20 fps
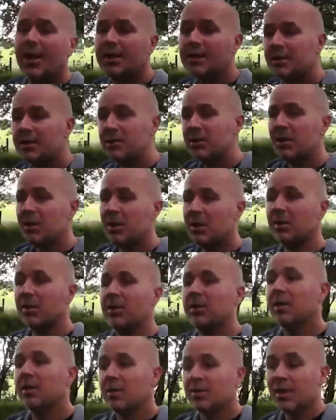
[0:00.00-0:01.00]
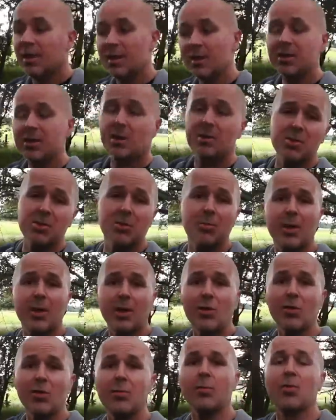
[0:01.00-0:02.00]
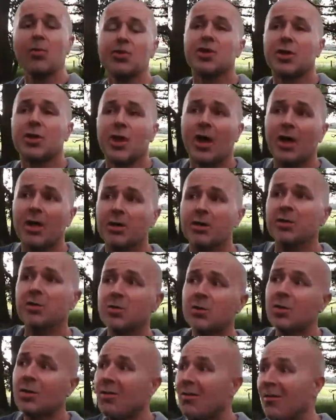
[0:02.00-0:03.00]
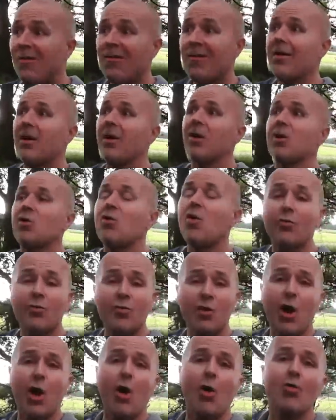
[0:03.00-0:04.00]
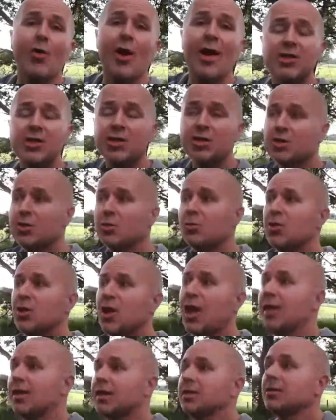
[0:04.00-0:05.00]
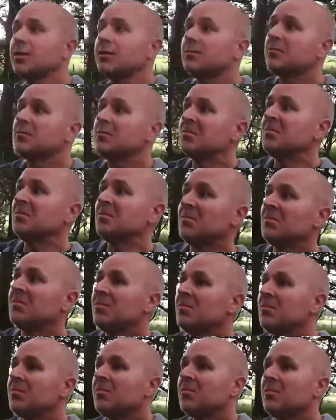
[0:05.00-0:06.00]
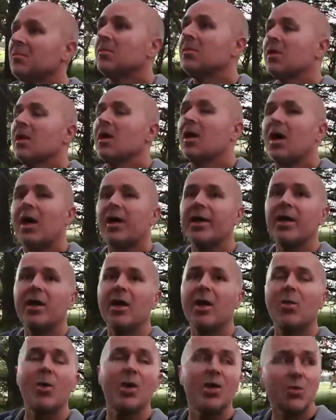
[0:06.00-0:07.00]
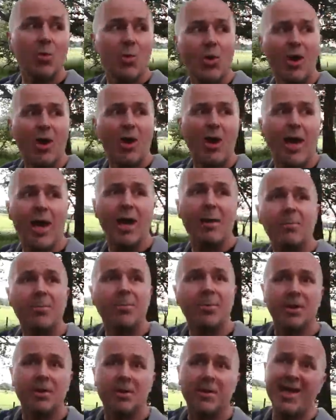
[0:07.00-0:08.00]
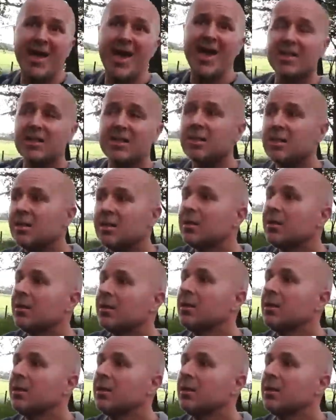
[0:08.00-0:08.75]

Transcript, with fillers: And uh, then there seems to be another bunch of guys who cover a whole range of subjects. I don't know which one I am yet,